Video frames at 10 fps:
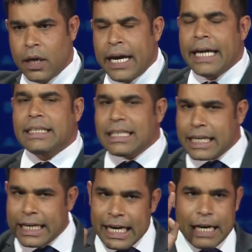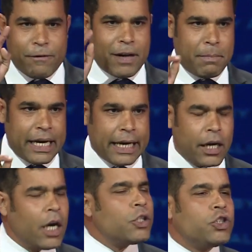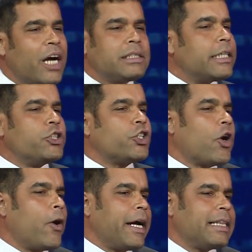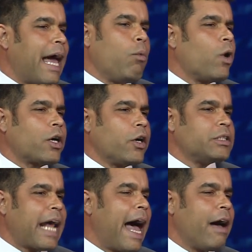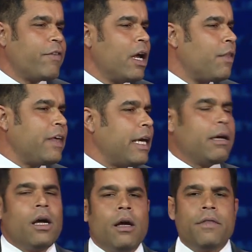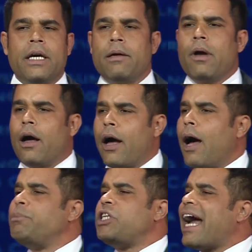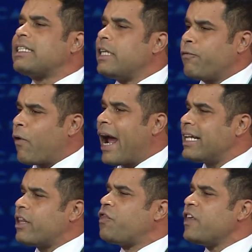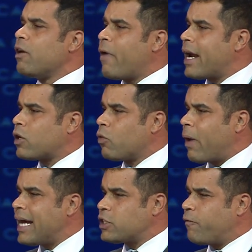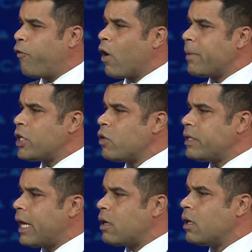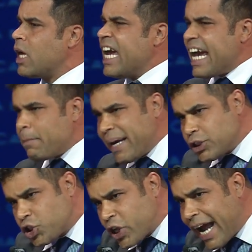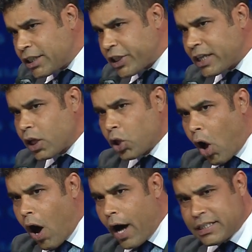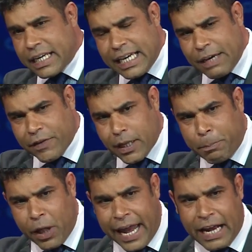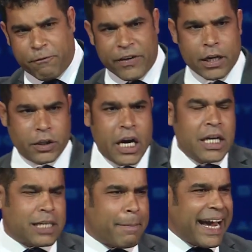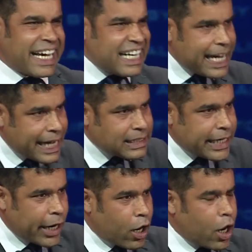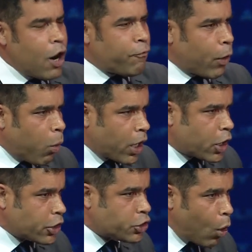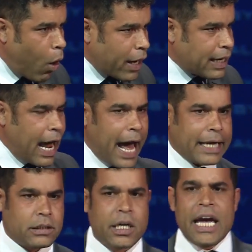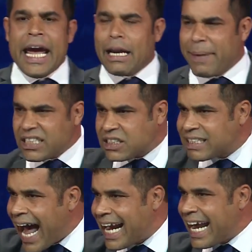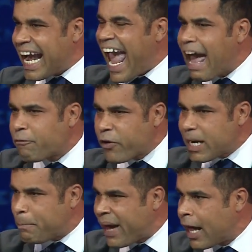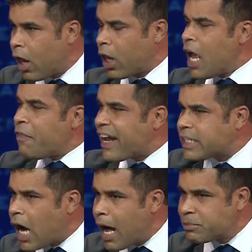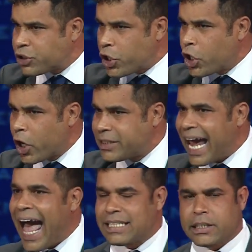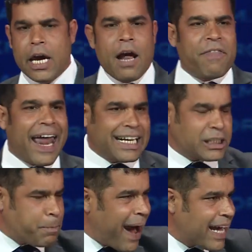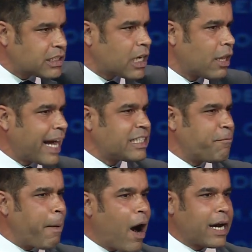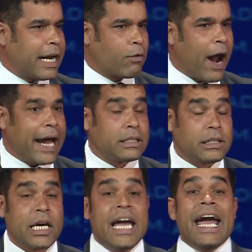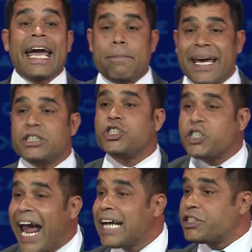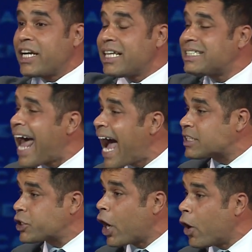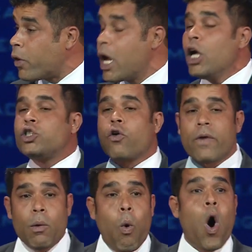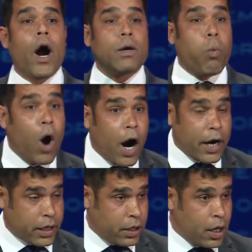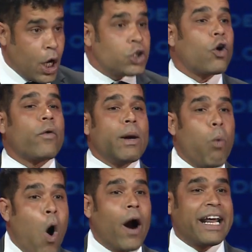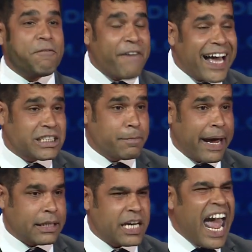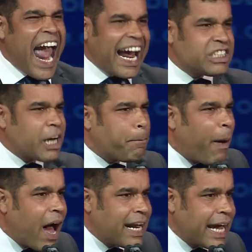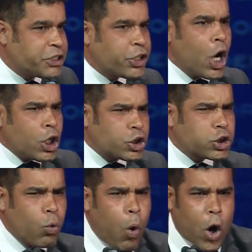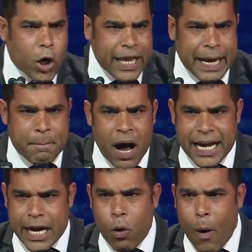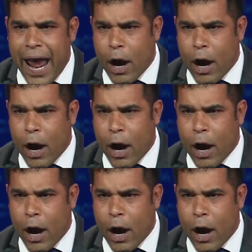It doesn't even mean just ensuring that workers have the objective right, the theoretical right to form a union. It means changing the law to even the playing field to make it easier for workers to organize. It means signing every bill that comes to your desk that expands collective bargaining rights. It means changing the tax code to reward work, to reward investment, and to punish squirreling money away